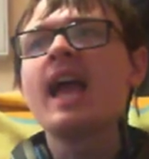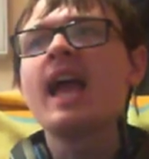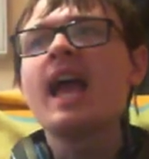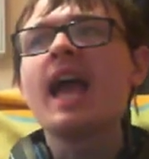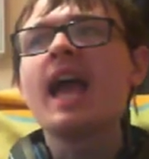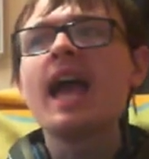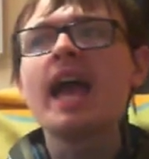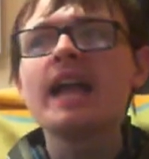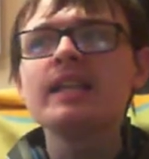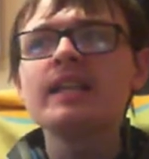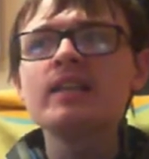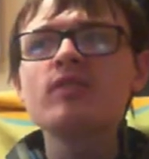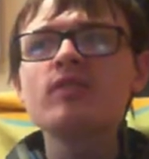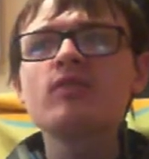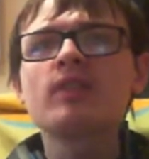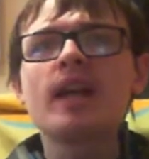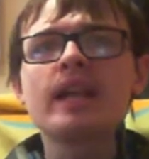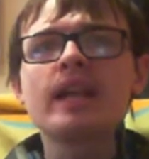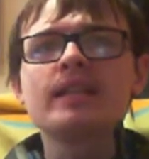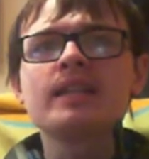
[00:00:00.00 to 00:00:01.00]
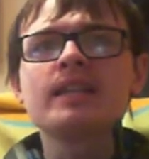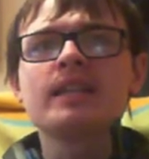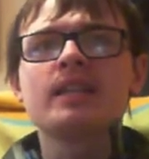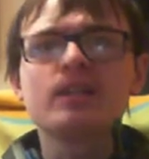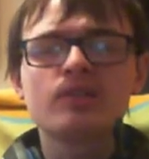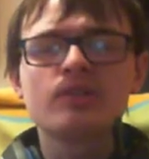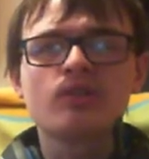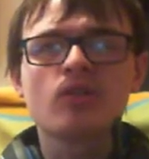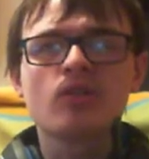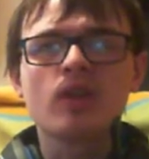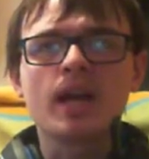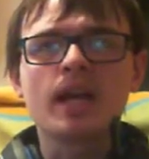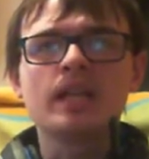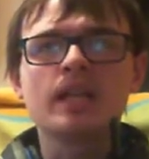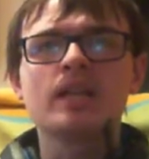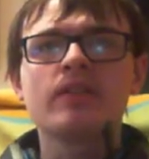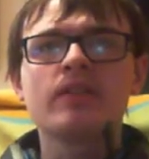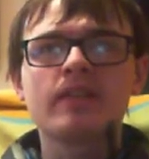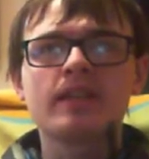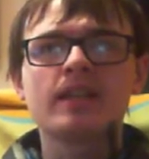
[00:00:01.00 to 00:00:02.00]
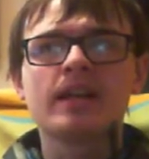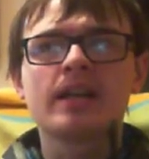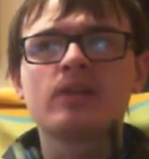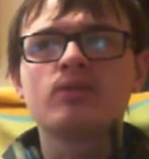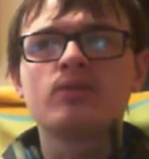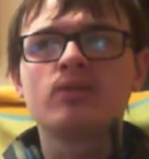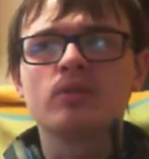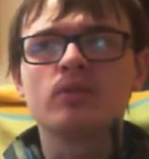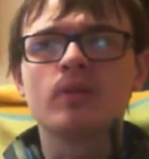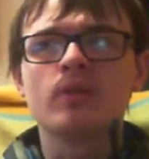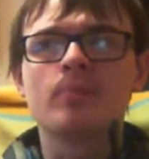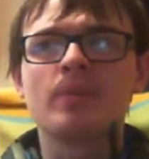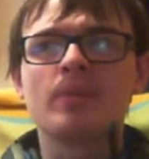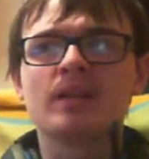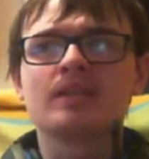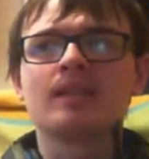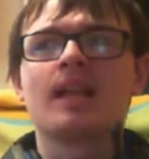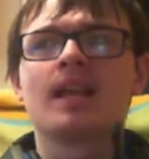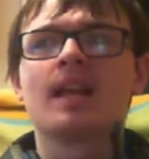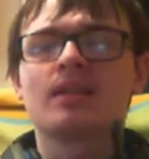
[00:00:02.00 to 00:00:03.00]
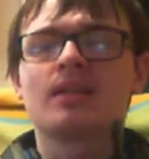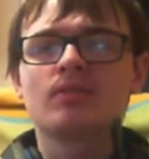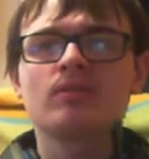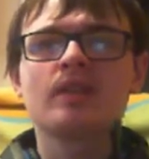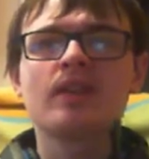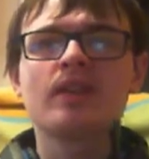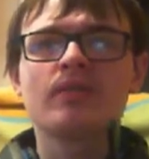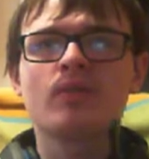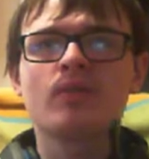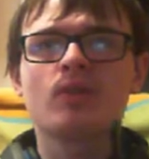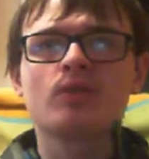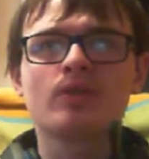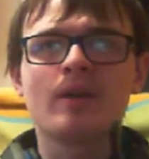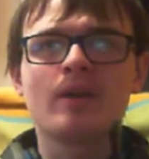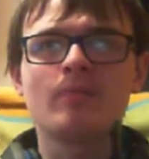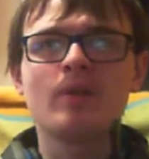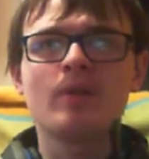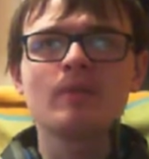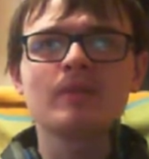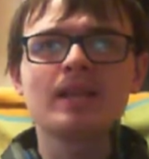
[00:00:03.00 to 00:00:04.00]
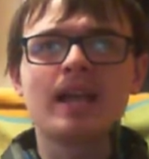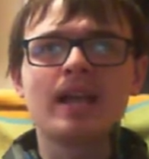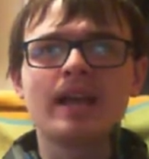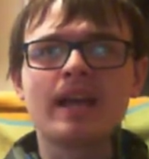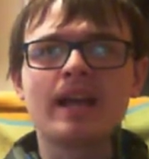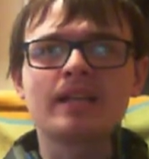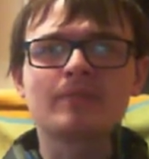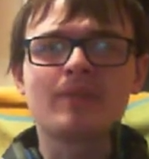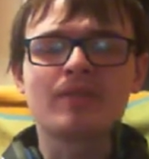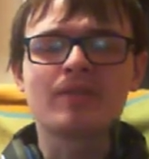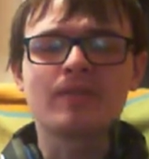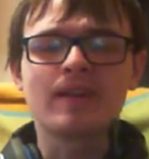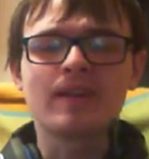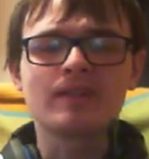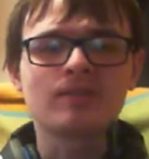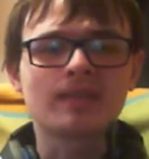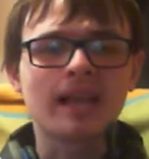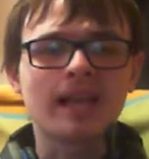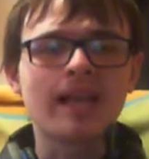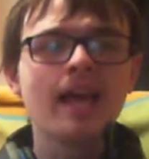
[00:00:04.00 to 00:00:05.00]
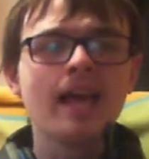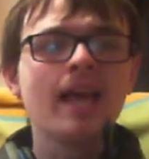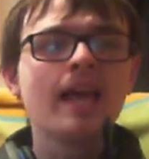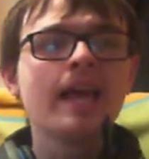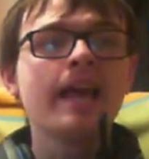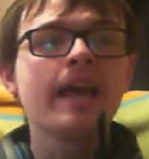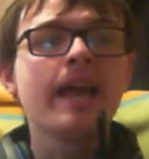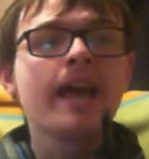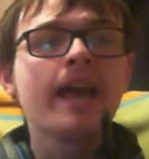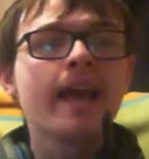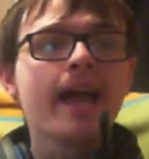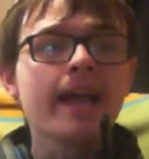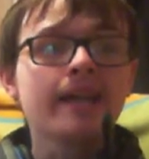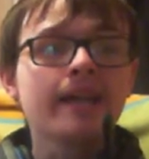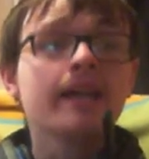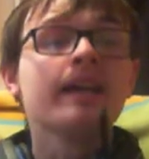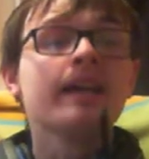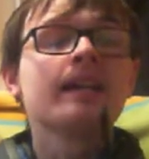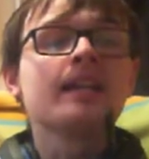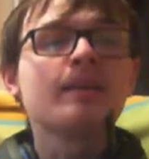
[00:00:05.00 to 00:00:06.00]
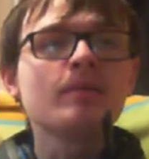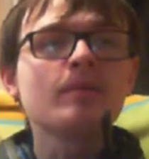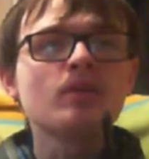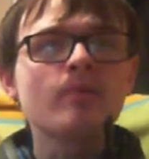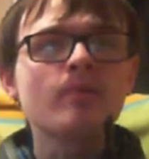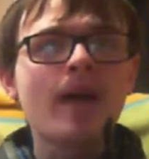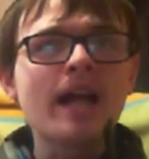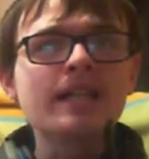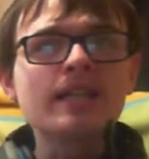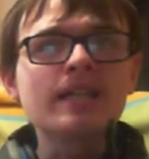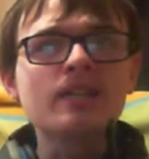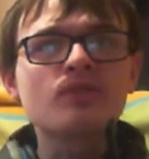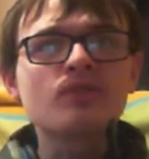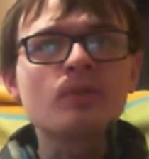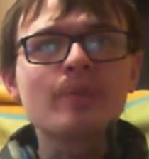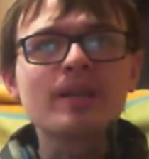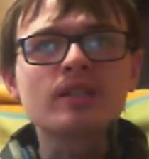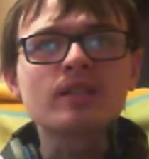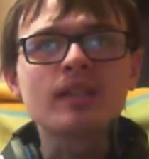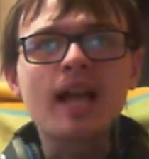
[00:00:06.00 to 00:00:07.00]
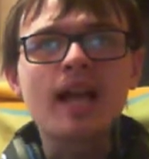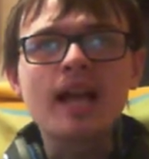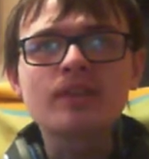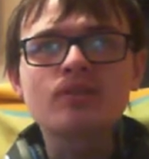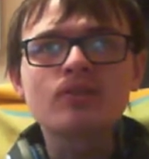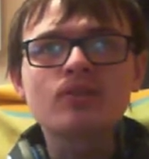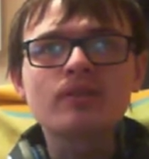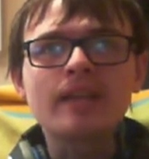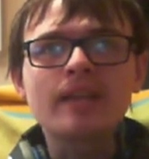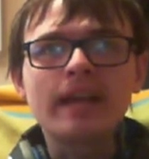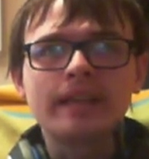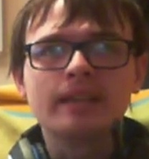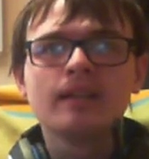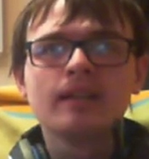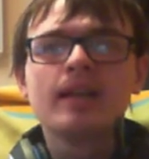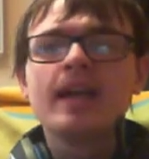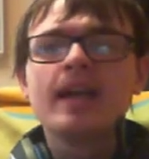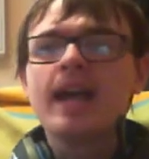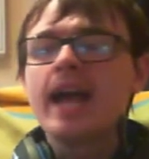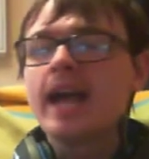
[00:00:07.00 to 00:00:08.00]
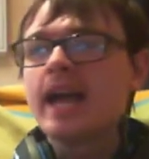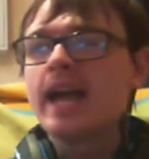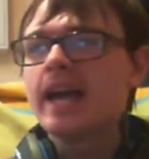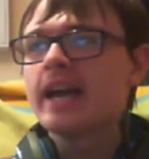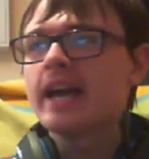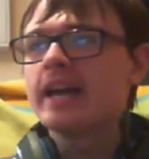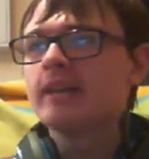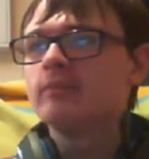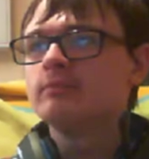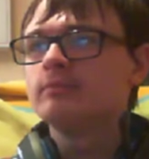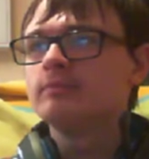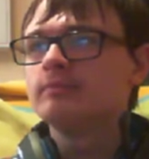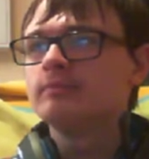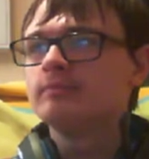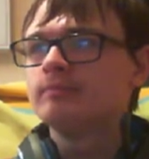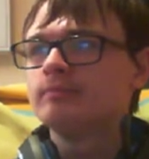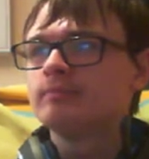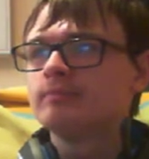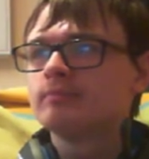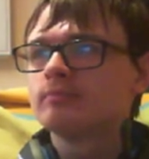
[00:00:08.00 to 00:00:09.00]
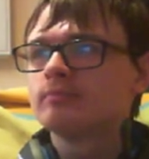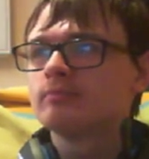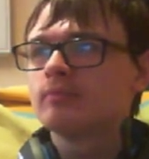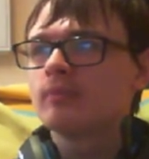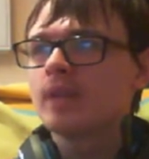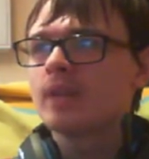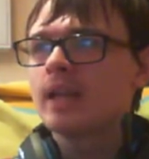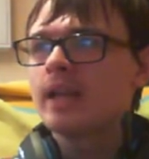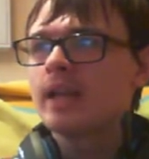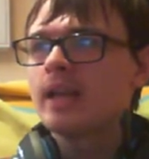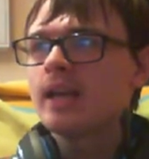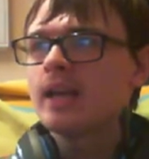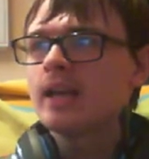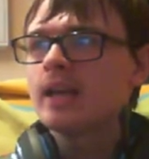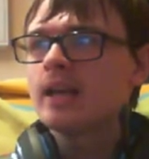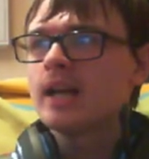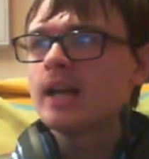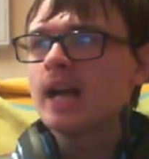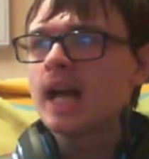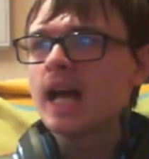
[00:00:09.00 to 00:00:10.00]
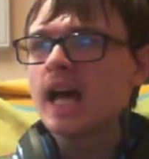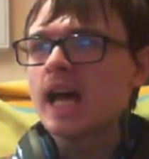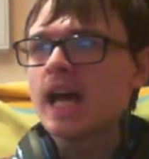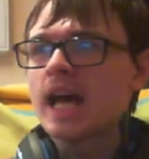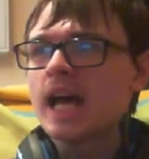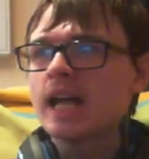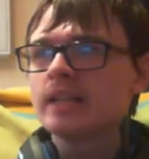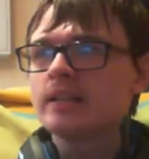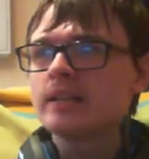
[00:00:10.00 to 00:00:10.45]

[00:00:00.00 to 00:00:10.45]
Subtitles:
any good ideas for anything that I could do a Pixel Art Sunday for, so I'll probably like ask my friends, just like, hey, give me some ideas for Pixel Art Sunday. But I